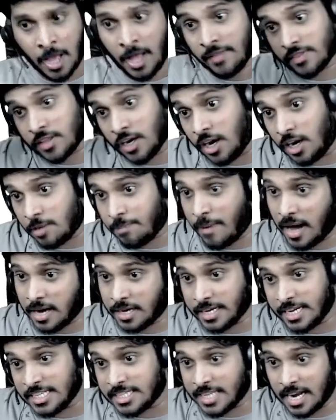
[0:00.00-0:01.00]
Third
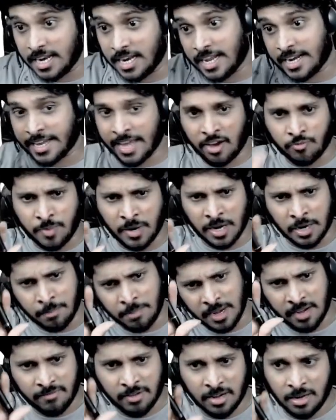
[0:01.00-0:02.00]
party, seller gave bill,
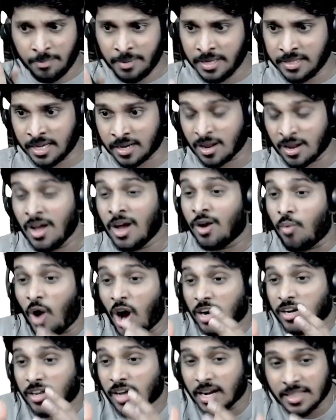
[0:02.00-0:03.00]
bill will be there.
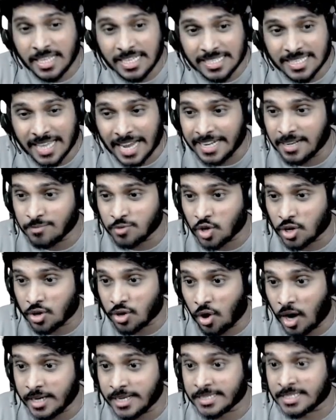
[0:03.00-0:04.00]
What are these items are
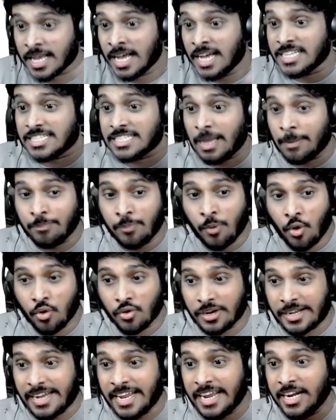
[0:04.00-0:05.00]
called as?
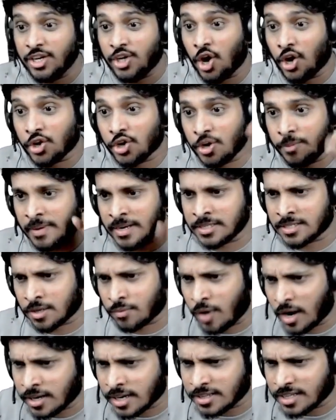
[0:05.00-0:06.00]
Supporting documents.
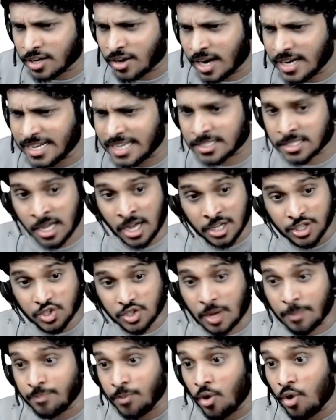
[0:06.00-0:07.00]
What are they called as?
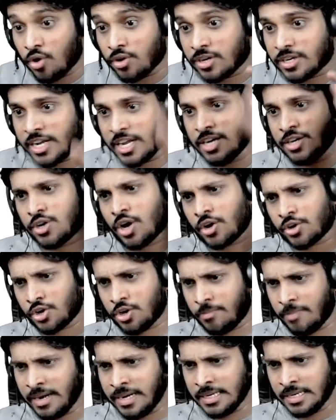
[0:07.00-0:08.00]
Supporting
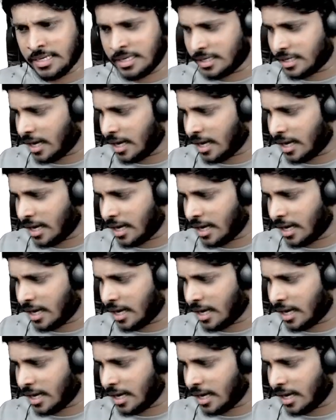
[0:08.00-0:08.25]
document.